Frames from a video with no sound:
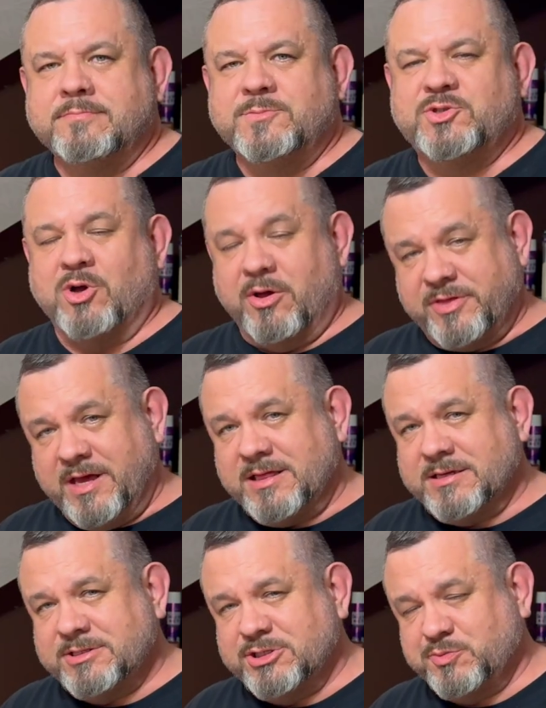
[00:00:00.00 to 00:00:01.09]
So I think
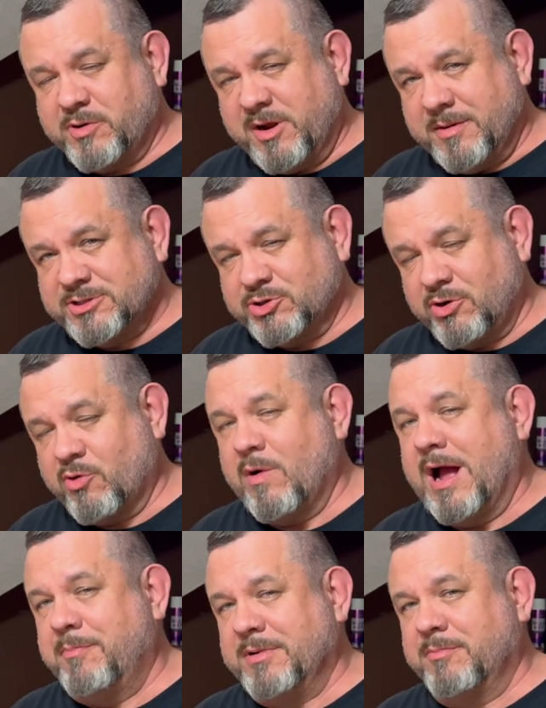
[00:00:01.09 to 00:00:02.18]
this is pretty much going to
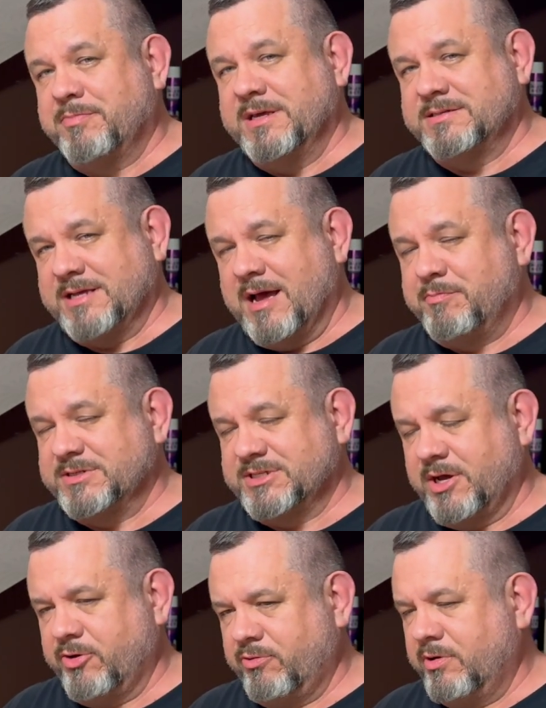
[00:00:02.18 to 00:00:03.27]
wrap up this
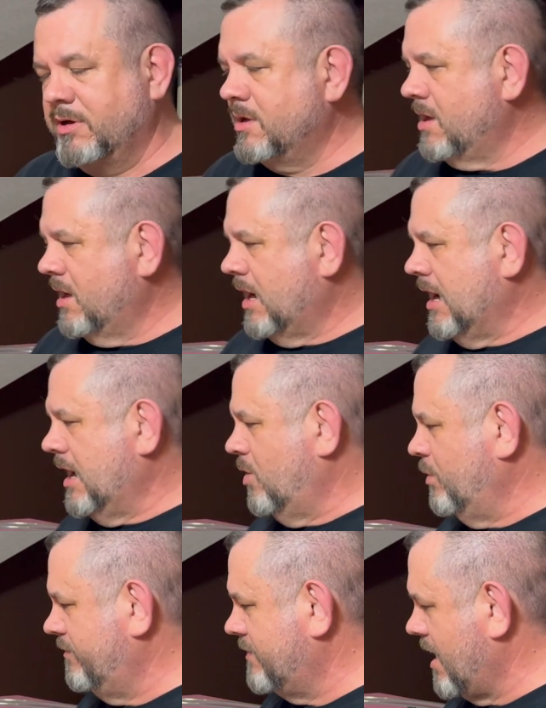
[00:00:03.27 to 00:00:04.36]
episode.
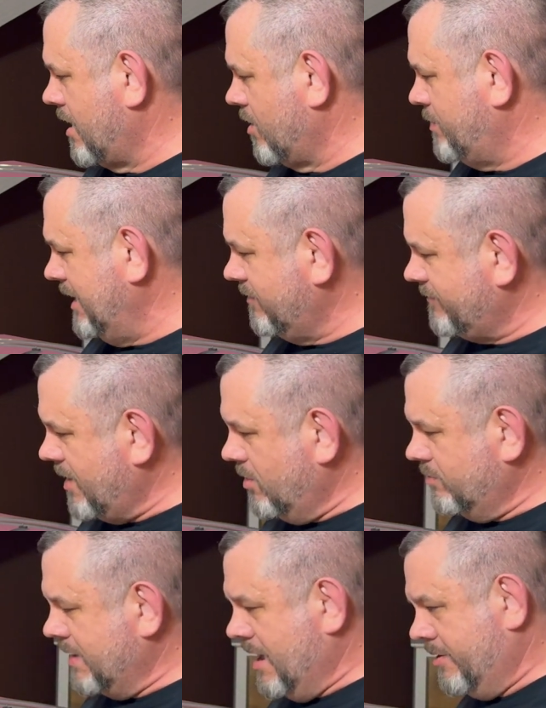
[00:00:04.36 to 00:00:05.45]
We've got our pink
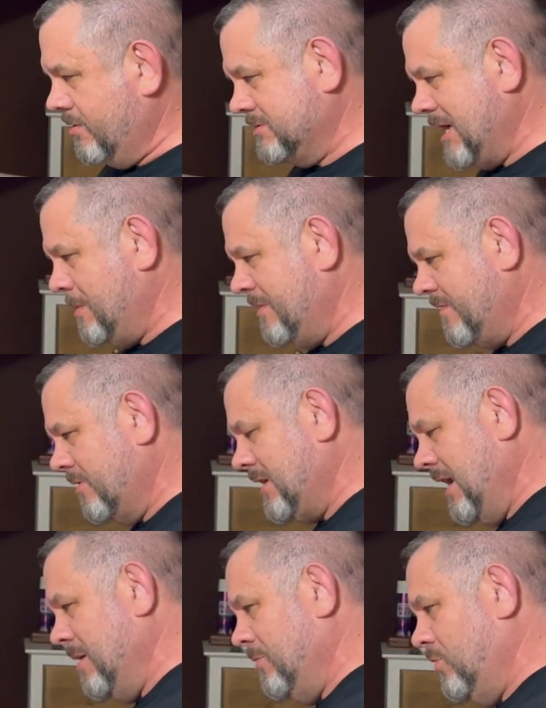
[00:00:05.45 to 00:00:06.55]
foam down on top of our
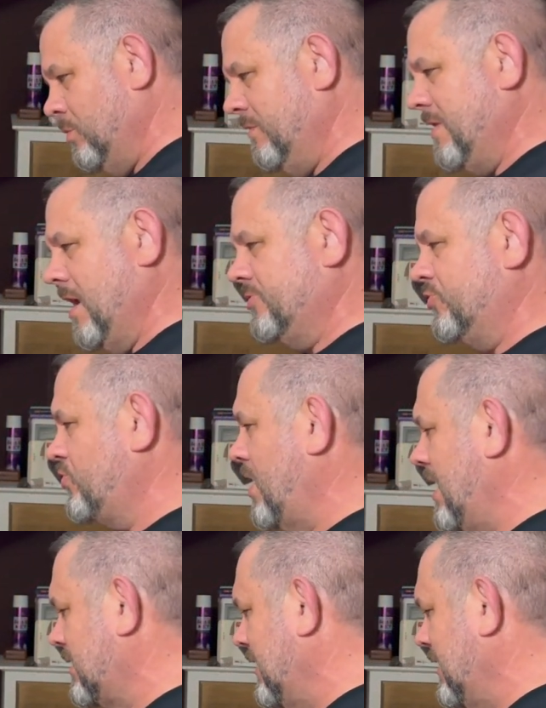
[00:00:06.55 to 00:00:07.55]
table. We've got the track